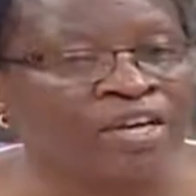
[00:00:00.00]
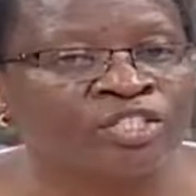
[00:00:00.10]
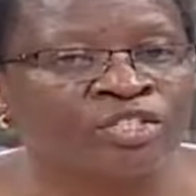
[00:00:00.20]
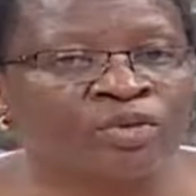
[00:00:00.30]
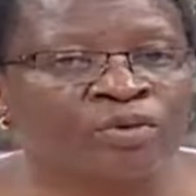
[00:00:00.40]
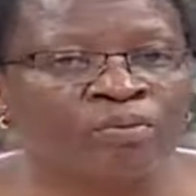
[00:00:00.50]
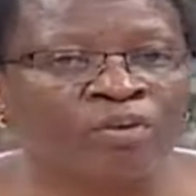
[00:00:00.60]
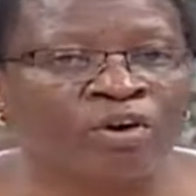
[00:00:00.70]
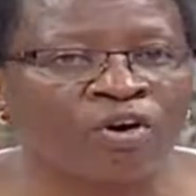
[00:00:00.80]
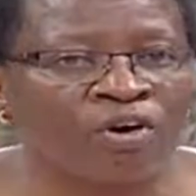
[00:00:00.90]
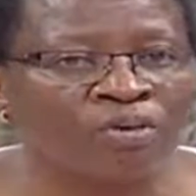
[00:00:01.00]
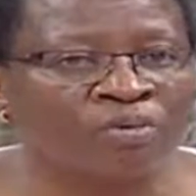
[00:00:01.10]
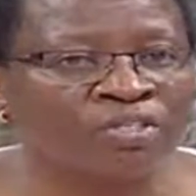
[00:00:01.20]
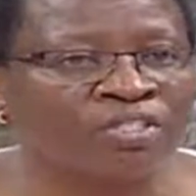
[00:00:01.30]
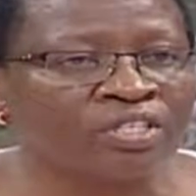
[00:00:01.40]
So
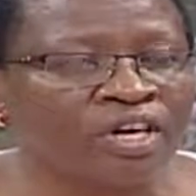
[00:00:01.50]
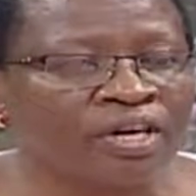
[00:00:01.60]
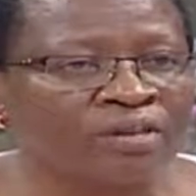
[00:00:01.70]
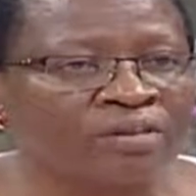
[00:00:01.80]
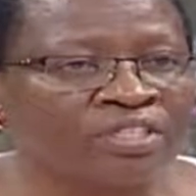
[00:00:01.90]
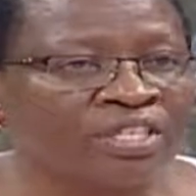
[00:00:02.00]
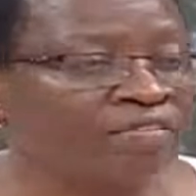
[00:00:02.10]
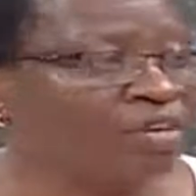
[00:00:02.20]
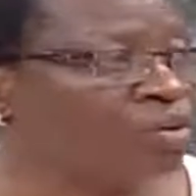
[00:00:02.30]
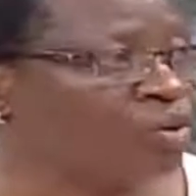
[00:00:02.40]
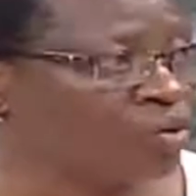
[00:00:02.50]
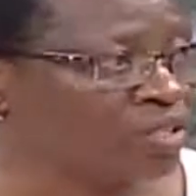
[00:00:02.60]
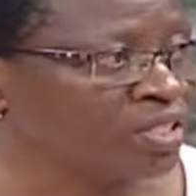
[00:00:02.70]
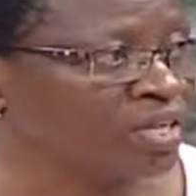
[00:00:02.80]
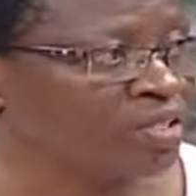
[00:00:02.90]
almost several
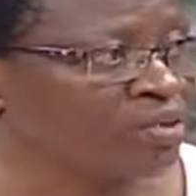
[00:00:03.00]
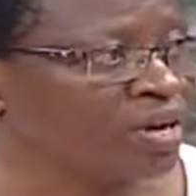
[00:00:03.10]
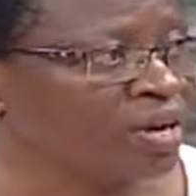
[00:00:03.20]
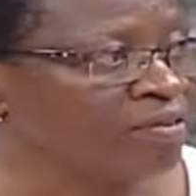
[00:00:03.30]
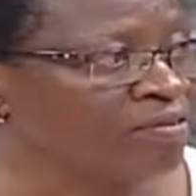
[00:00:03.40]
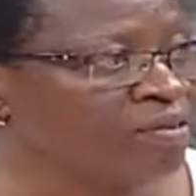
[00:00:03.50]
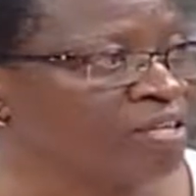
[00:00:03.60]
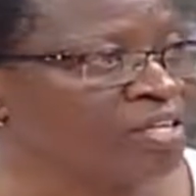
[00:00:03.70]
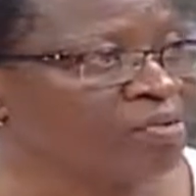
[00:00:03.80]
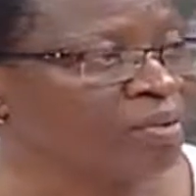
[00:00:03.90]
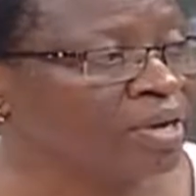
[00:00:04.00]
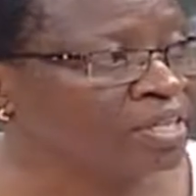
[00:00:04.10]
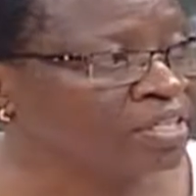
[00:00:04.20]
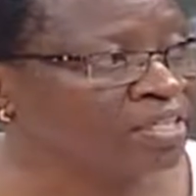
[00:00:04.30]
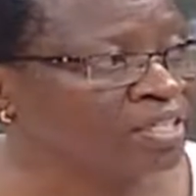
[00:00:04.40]
laws that we have in
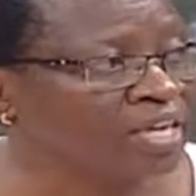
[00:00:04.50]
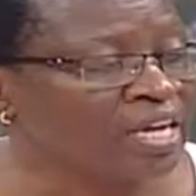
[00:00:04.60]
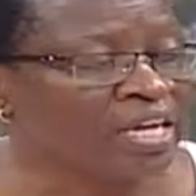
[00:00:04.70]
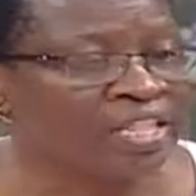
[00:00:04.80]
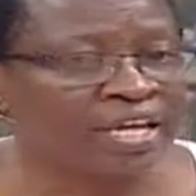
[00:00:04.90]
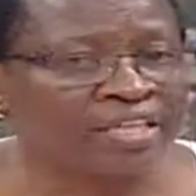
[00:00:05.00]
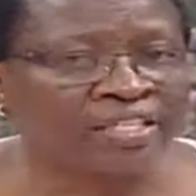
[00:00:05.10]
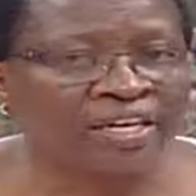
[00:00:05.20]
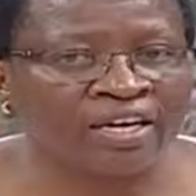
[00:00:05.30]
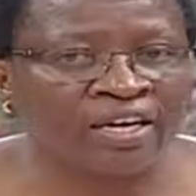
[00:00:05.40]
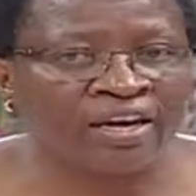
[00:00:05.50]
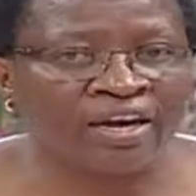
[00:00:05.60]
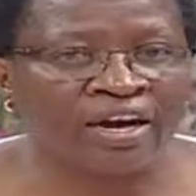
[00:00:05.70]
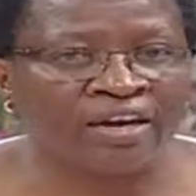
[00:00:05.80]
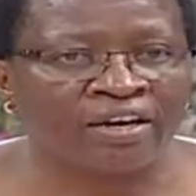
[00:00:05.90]
place that
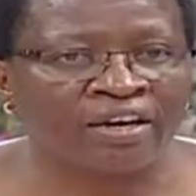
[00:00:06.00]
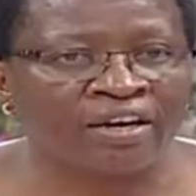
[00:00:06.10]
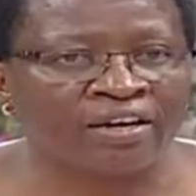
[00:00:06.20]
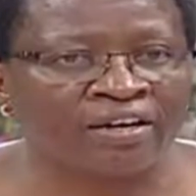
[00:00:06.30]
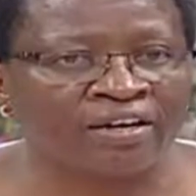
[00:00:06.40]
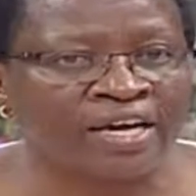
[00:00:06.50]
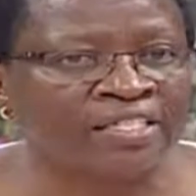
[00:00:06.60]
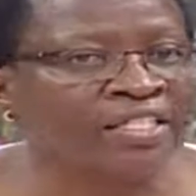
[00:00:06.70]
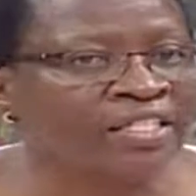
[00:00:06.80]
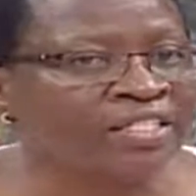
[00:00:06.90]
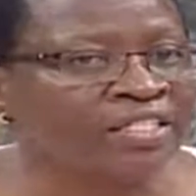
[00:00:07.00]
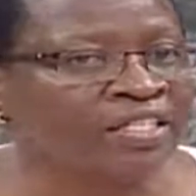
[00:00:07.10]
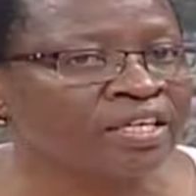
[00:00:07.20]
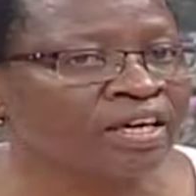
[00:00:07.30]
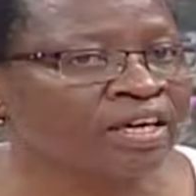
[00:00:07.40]

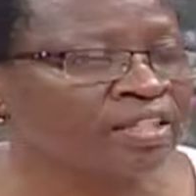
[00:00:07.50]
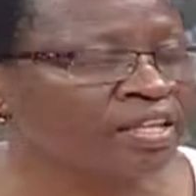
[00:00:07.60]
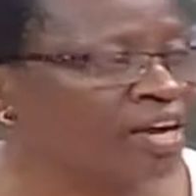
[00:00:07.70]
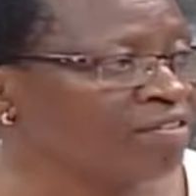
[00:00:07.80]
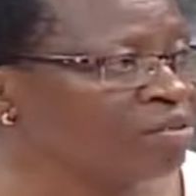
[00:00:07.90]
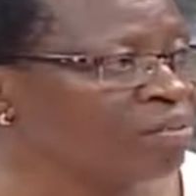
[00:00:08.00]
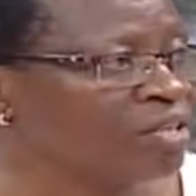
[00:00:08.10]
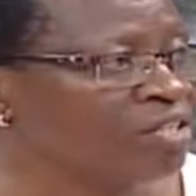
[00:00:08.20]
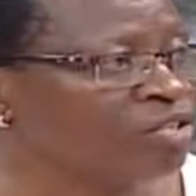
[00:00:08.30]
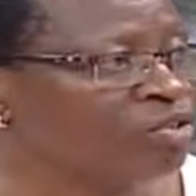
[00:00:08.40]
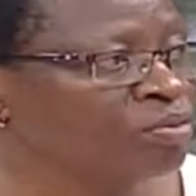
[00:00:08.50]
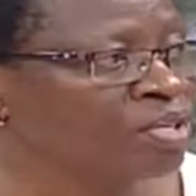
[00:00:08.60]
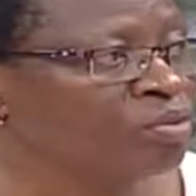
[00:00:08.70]
assist the government to be